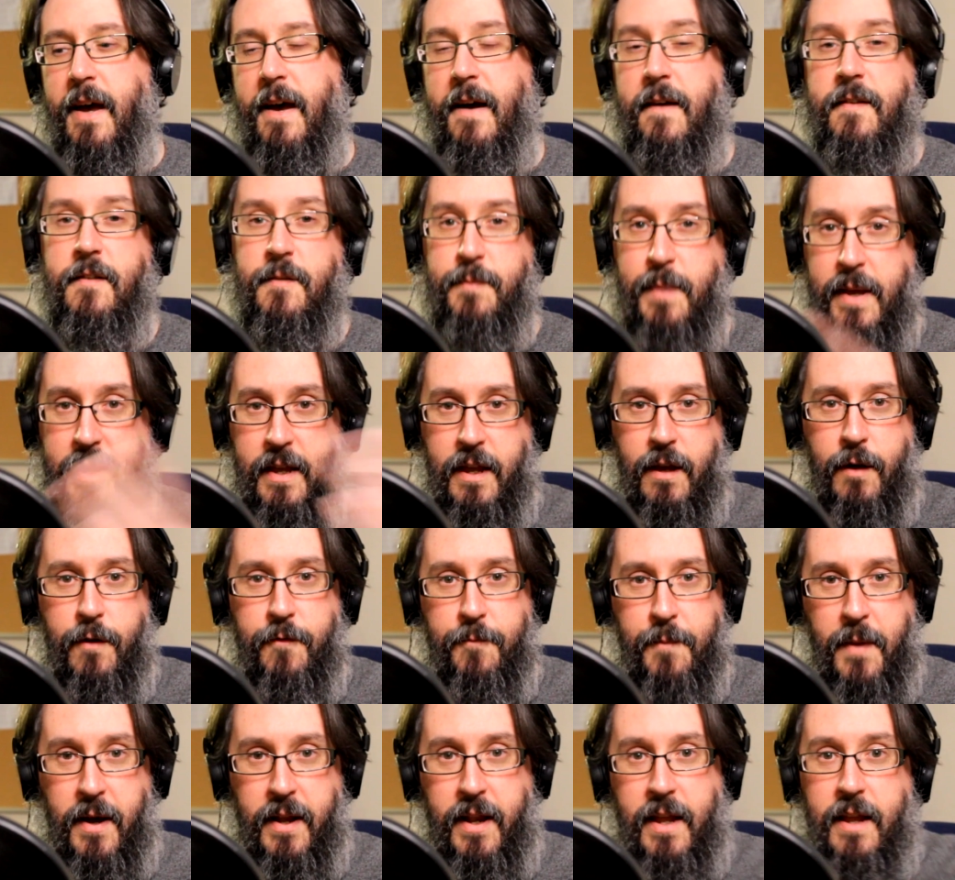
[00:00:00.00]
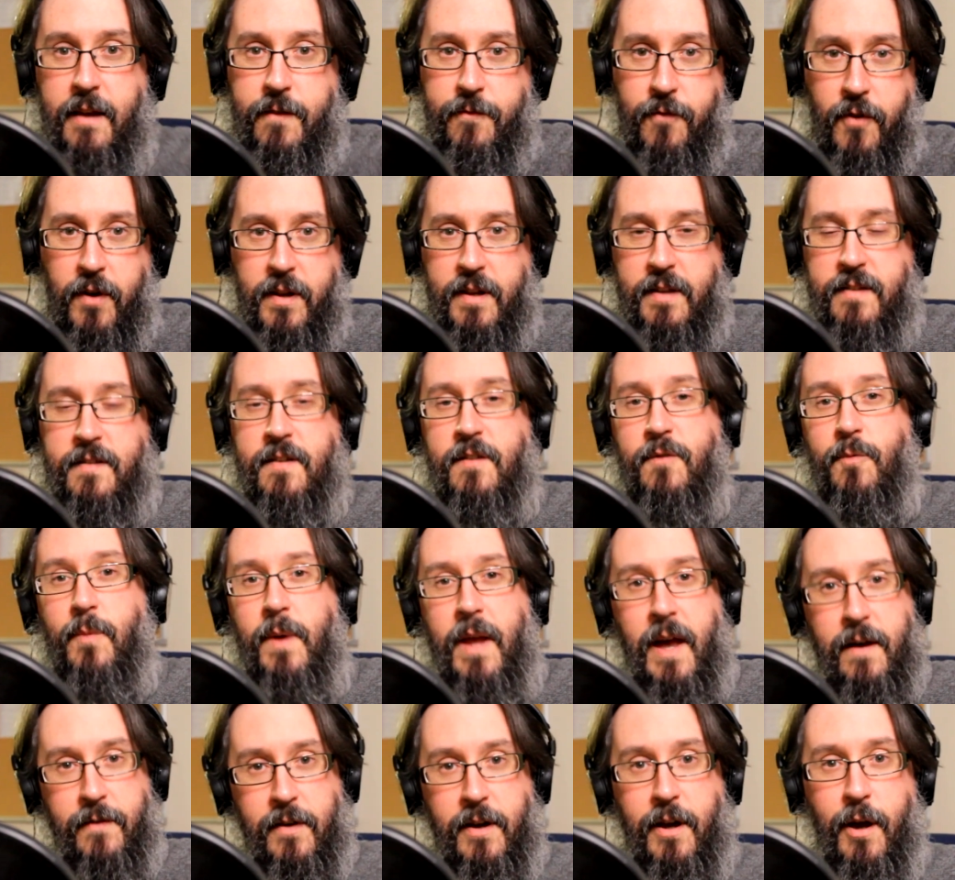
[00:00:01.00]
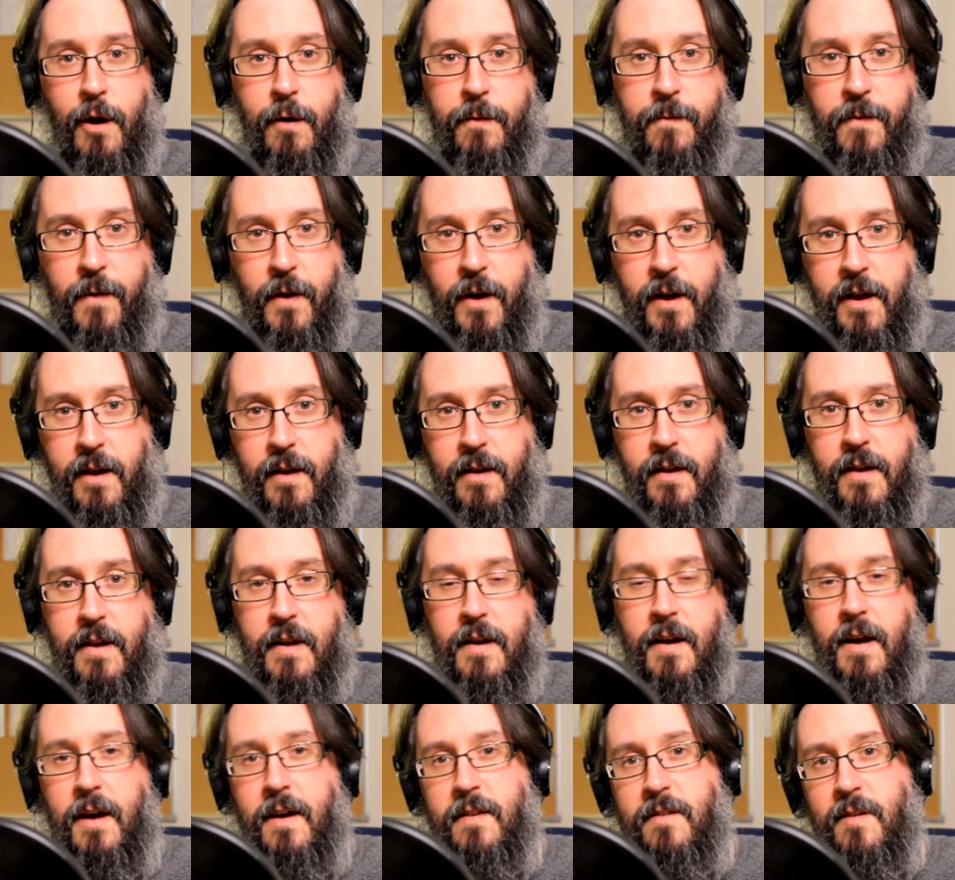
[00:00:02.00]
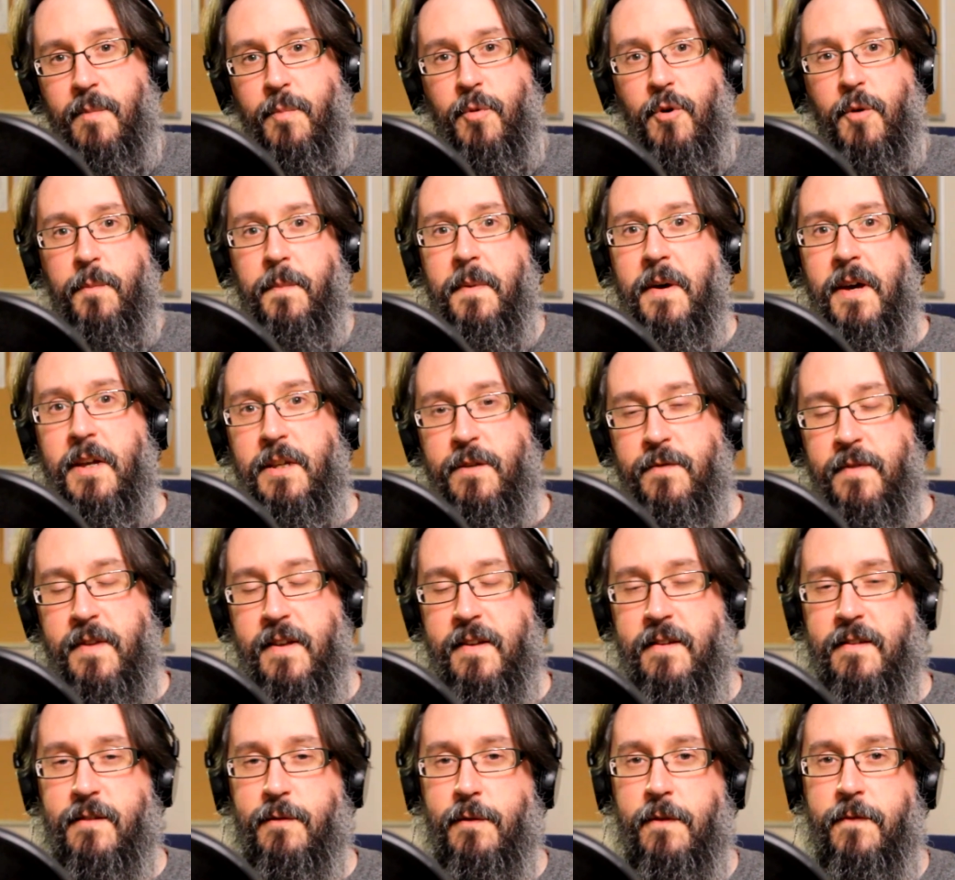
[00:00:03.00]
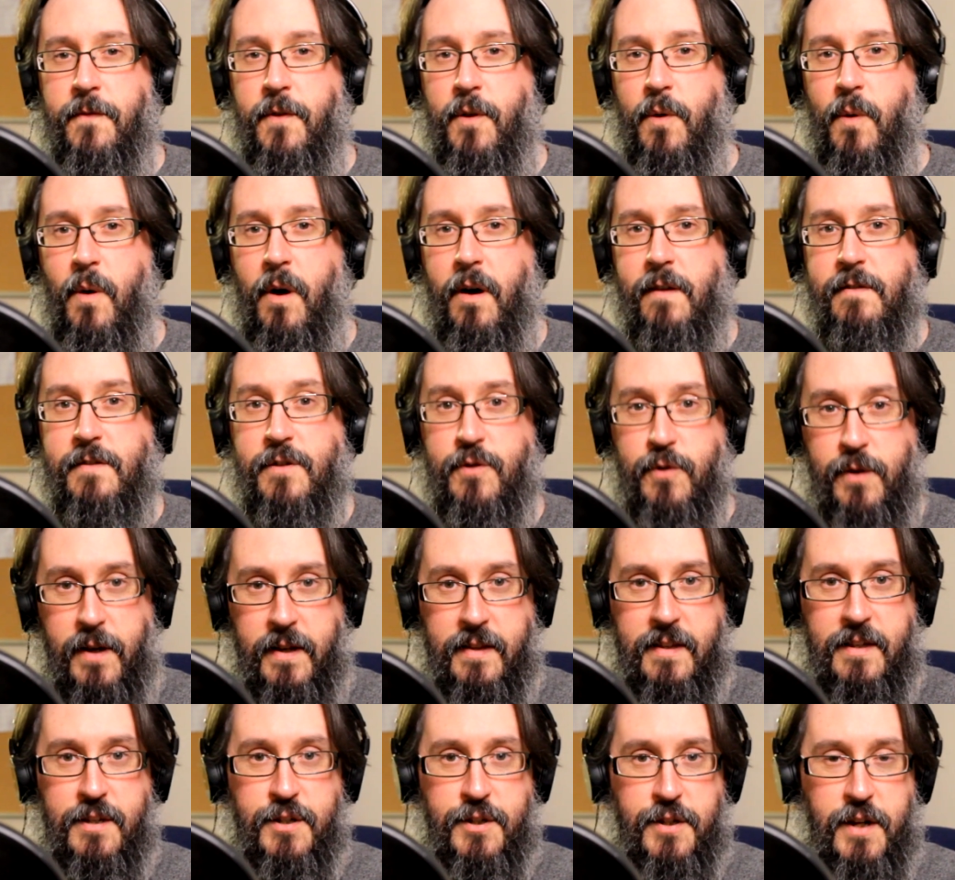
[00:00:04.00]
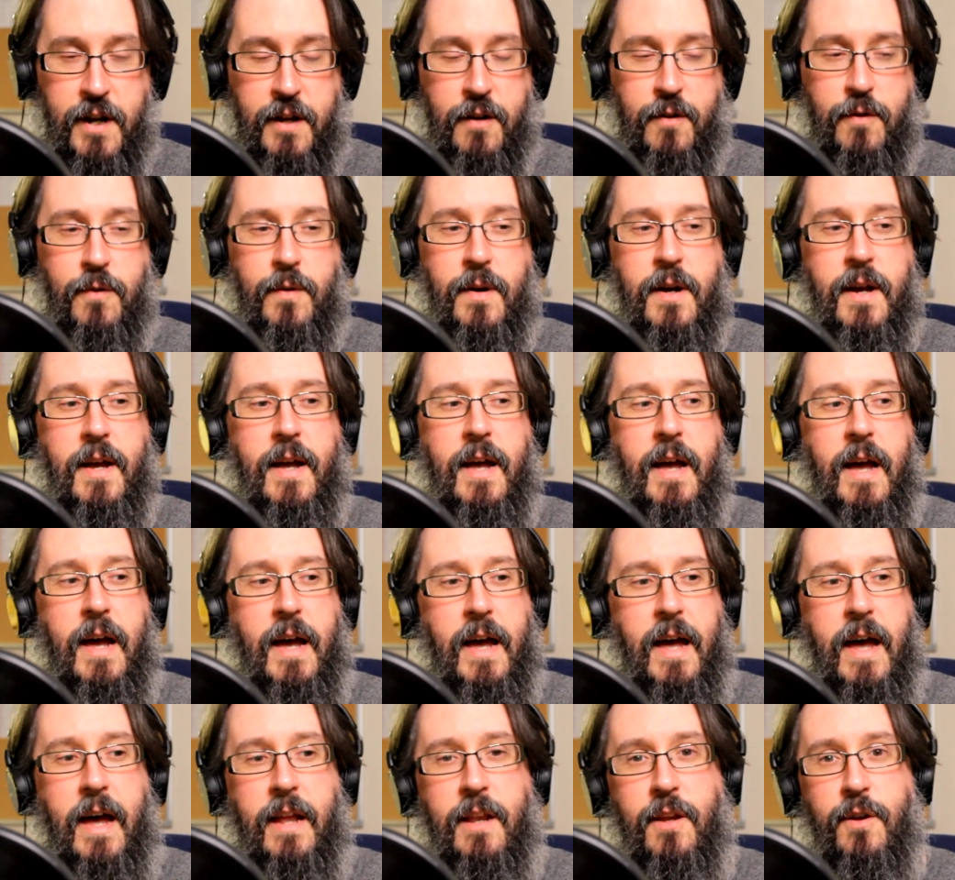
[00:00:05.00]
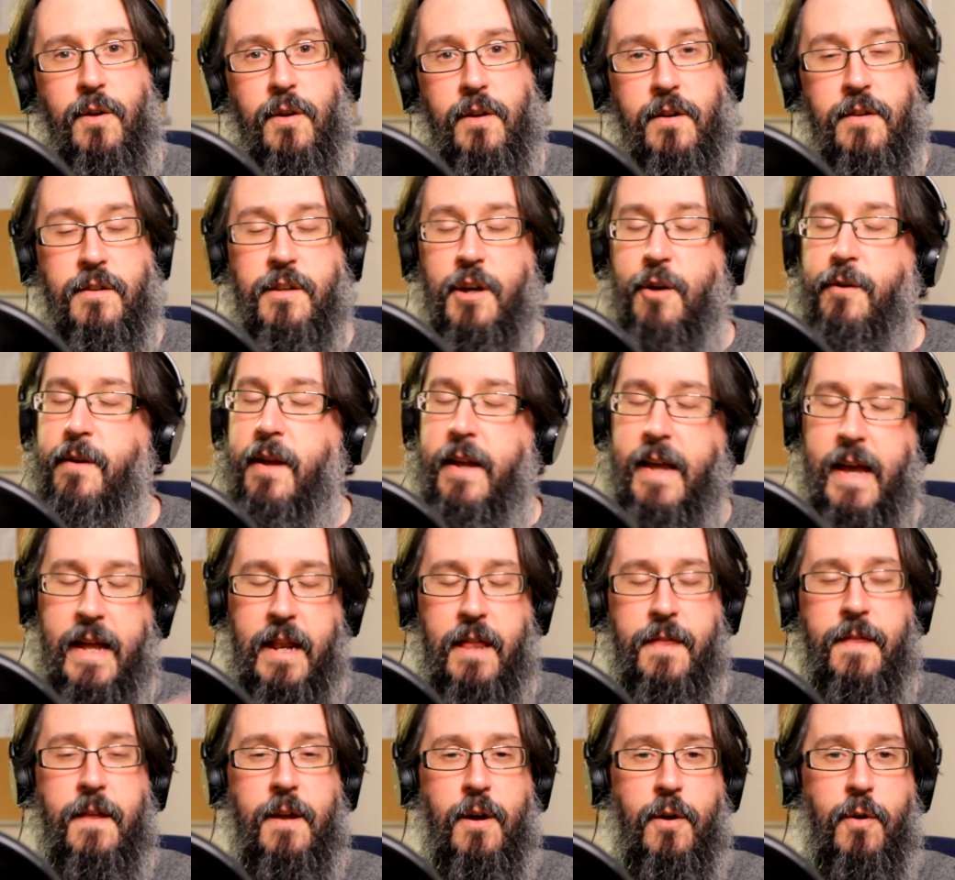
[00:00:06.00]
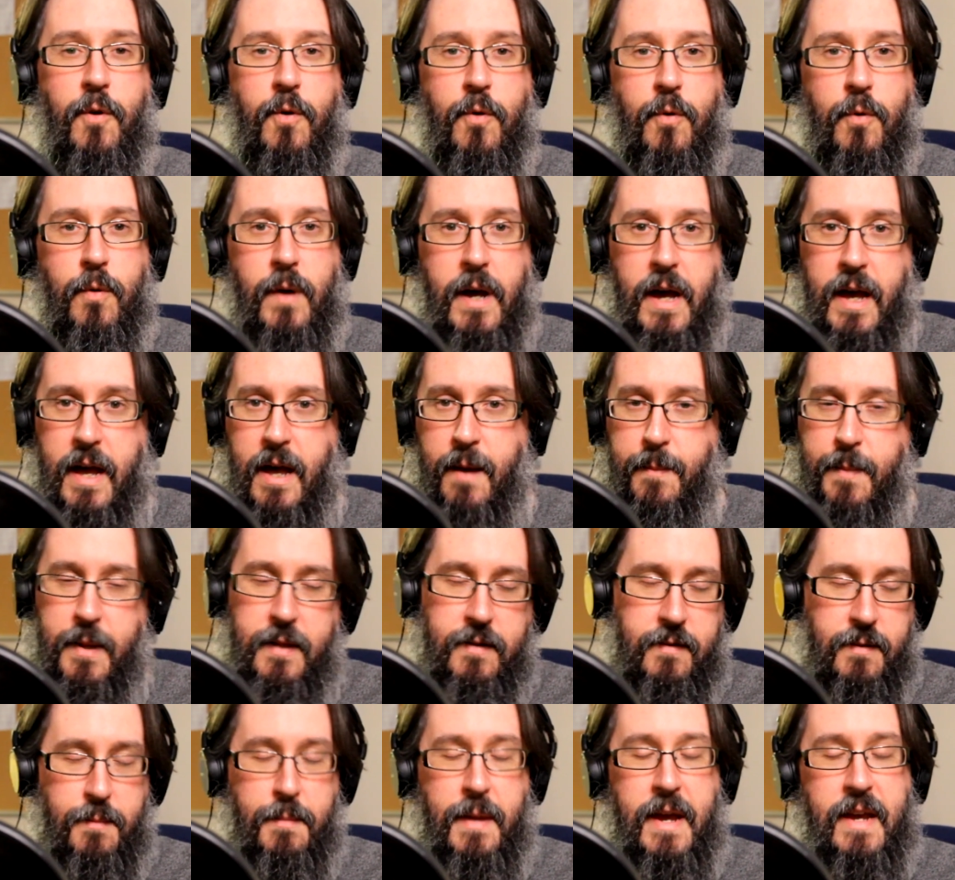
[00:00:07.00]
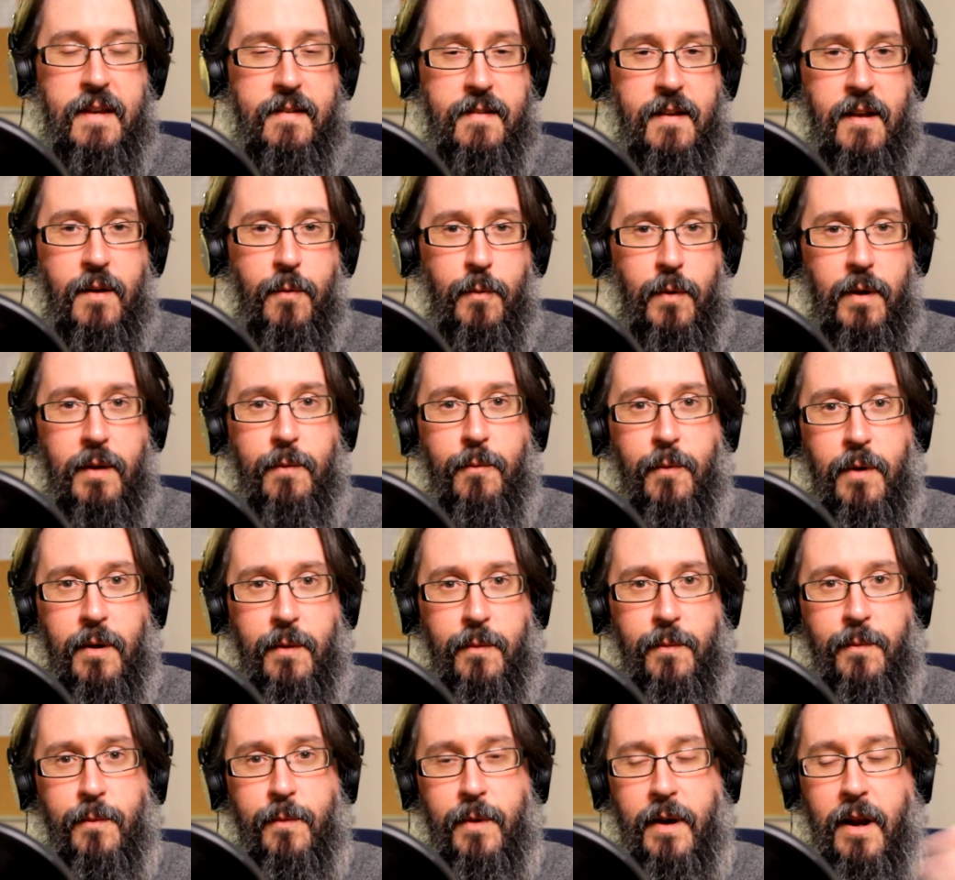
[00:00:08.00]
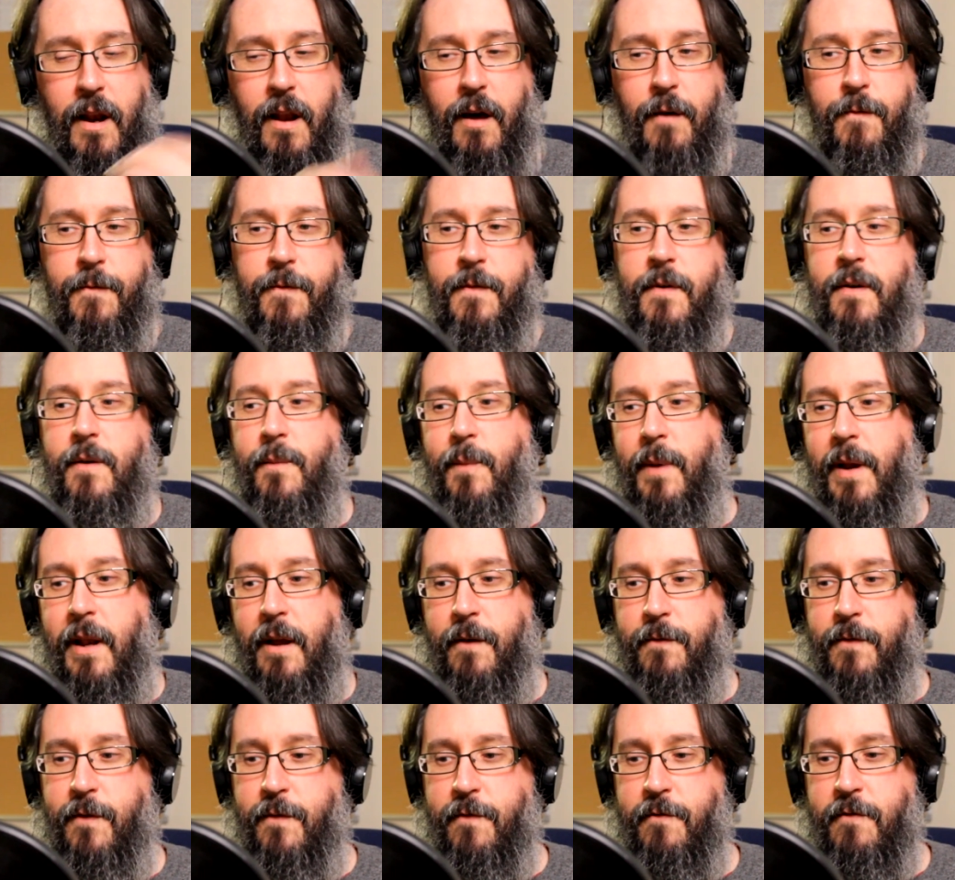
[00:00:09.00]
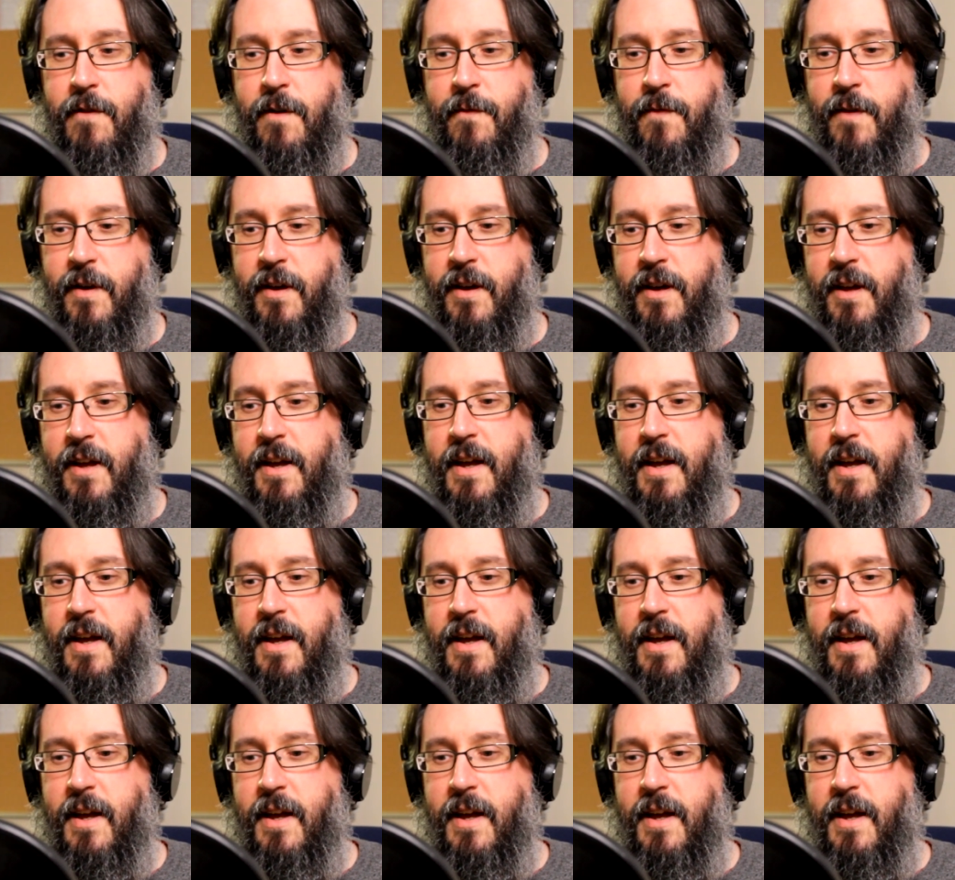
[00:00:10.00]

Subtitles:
Speaking of money and finances, we have a Ko-Fi support page for this. So if you are enjoying this channel and you can donate anything at all, it's amazing. We love you forever.